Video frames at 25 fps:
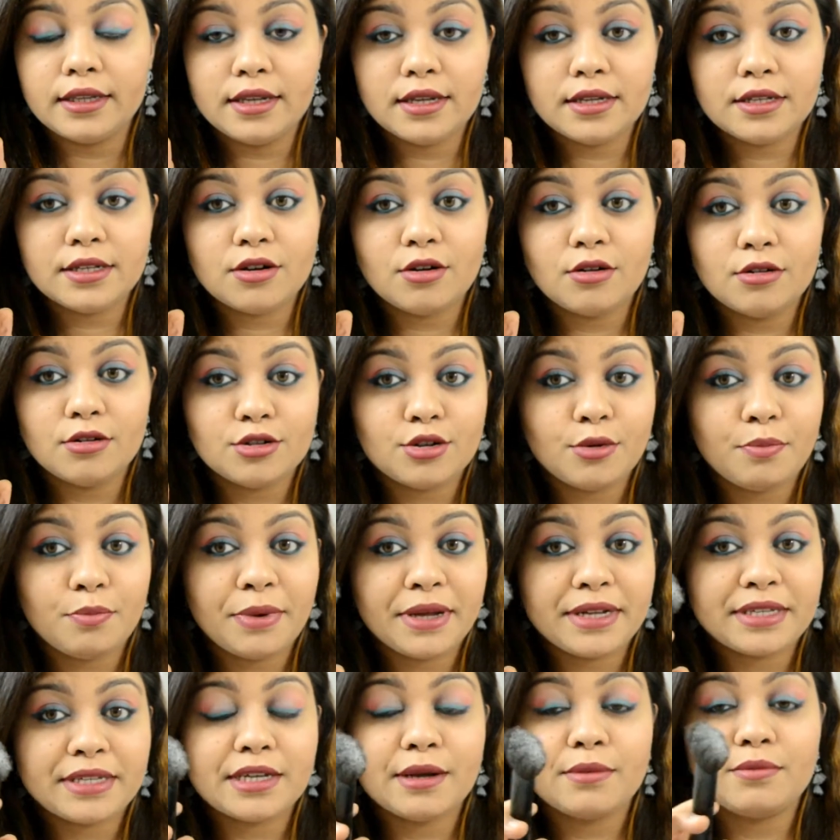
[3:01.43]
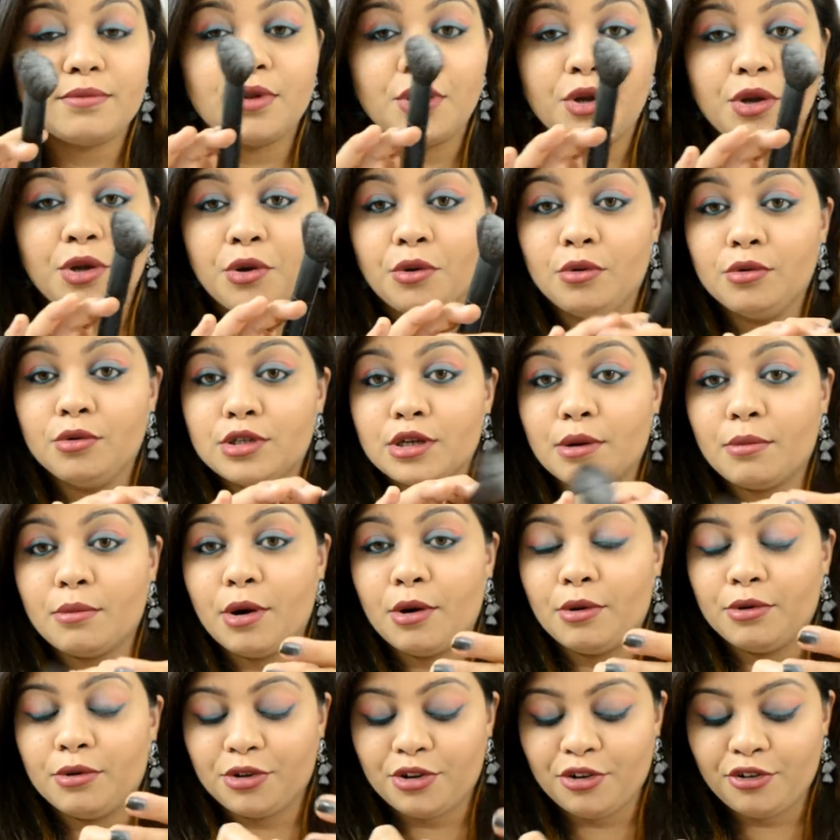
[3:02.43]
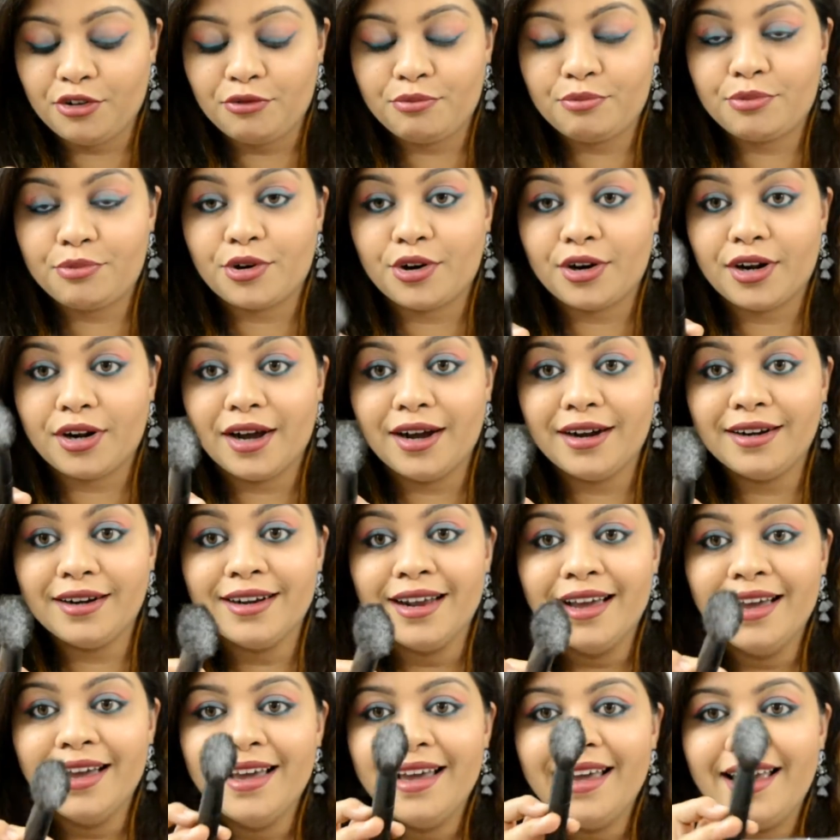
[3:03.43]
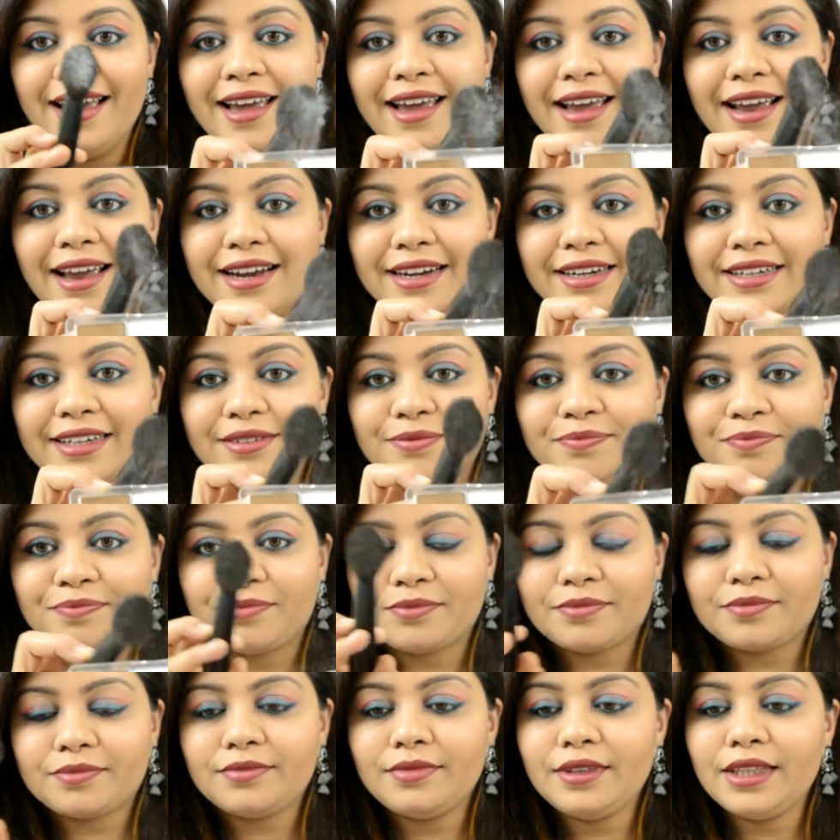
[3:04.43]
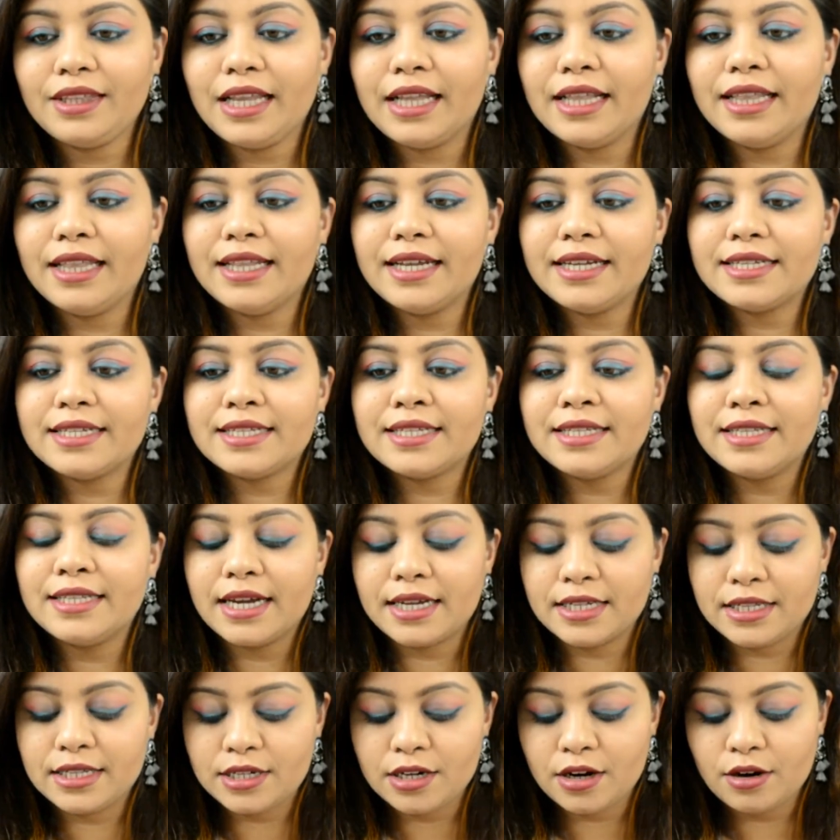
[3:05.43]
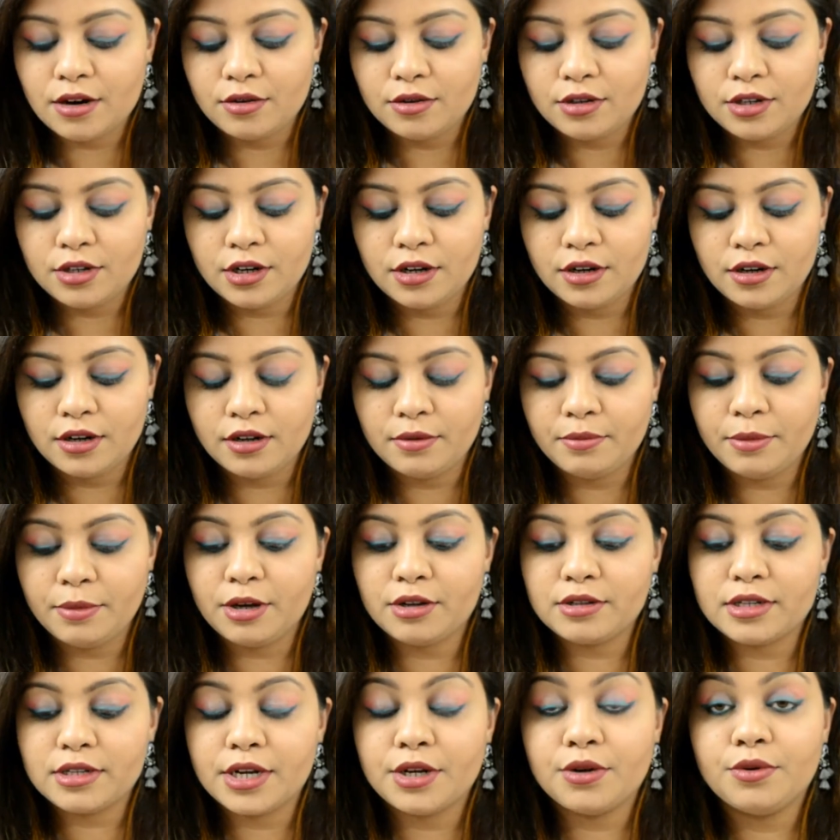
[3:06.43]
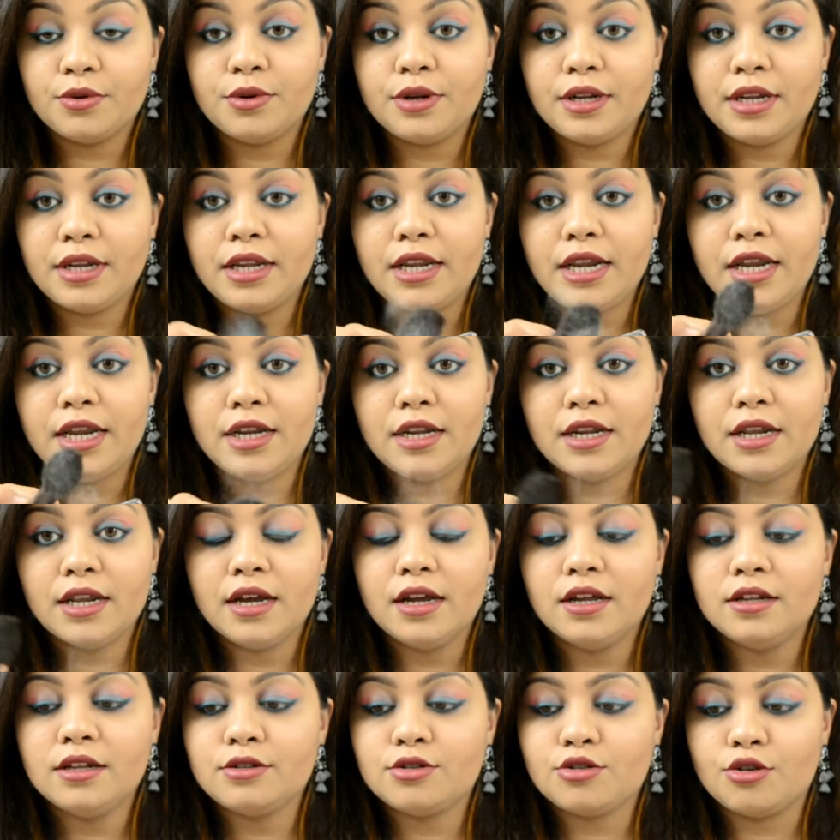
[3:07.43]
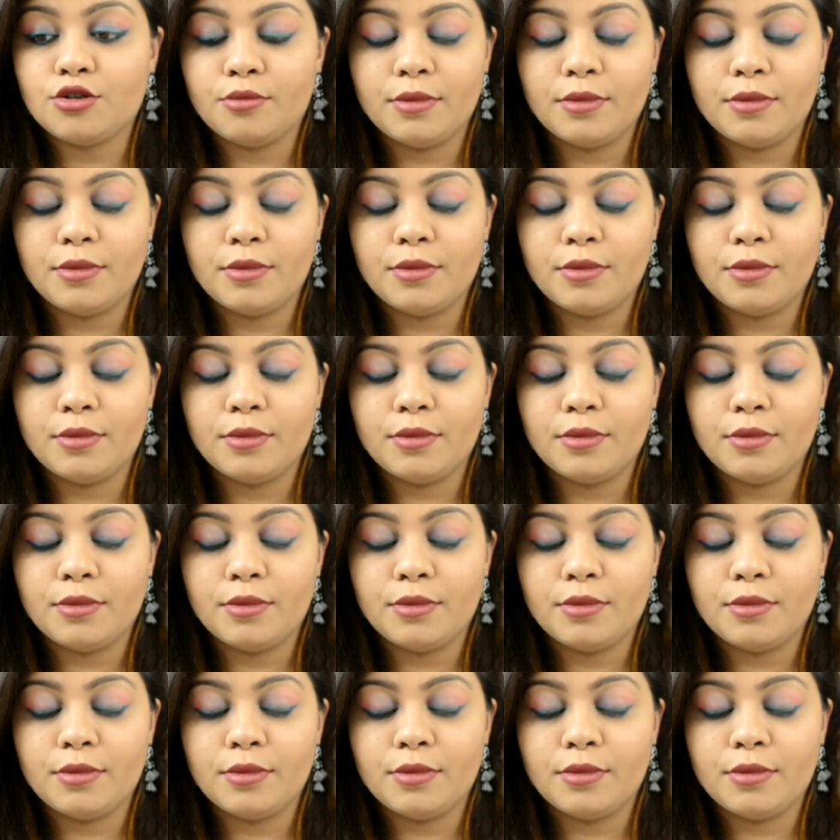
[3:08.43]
this also picks up huge amount of product, and let's dust out because I don't need so